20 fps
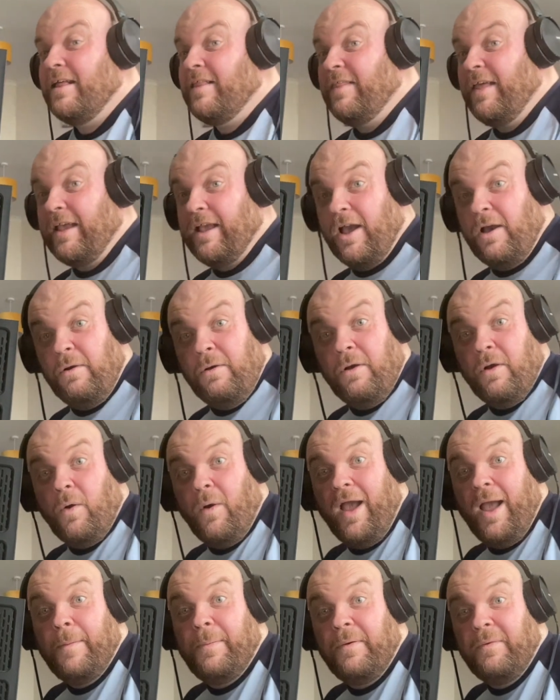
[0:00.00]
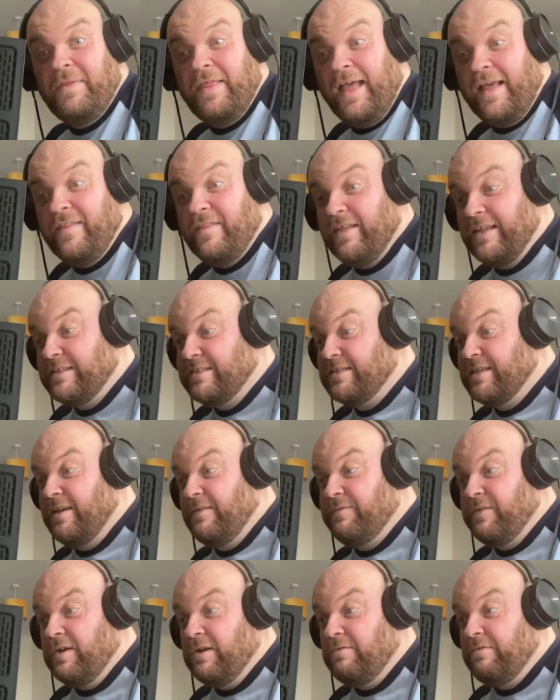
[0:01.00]
There you go, quite happy with that. That's
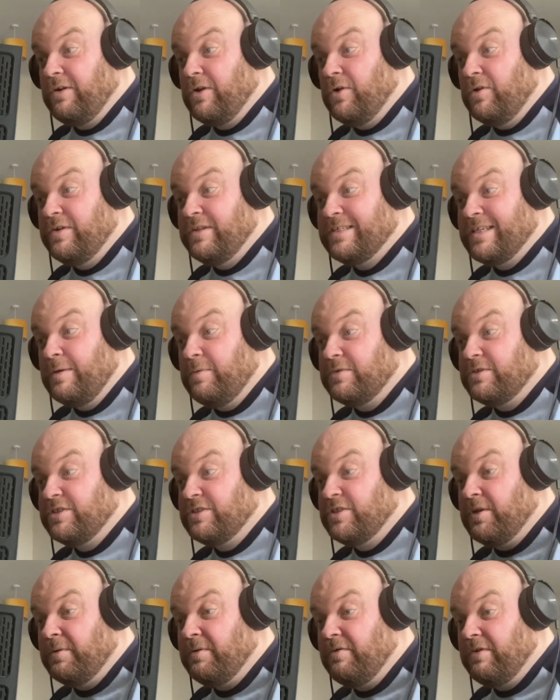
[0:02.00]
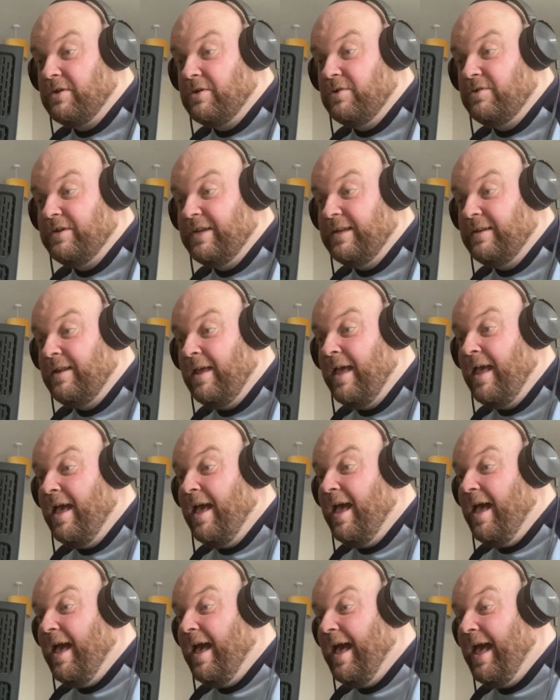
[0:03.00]
a few little recordings there. We'll just stop the recording.
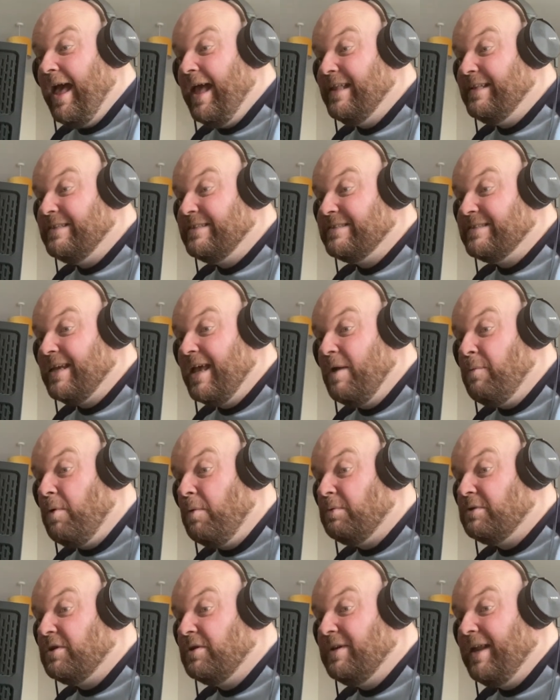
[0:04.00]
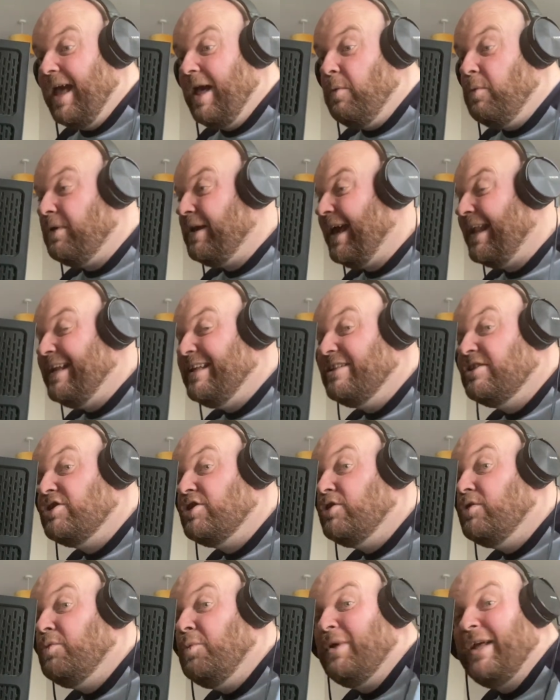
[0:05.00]
And what we'll do now, we'll get
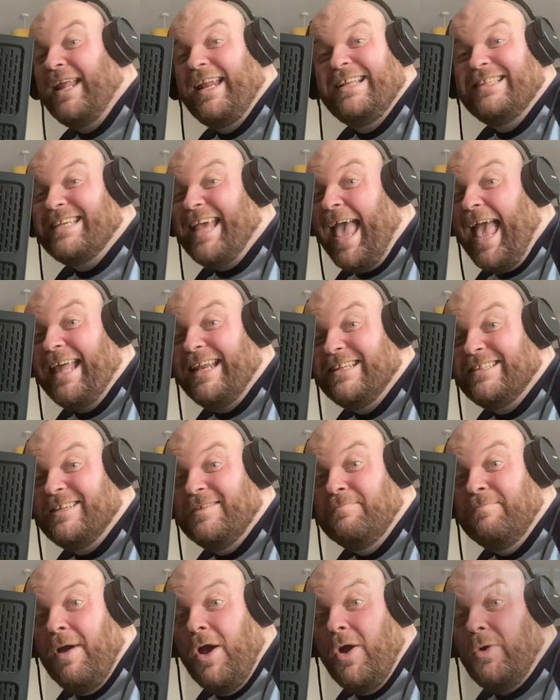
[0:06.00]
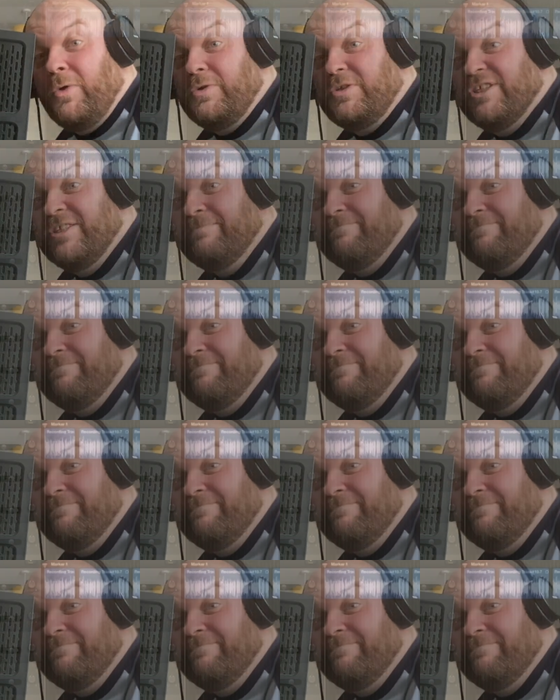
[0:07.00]
into editing mode.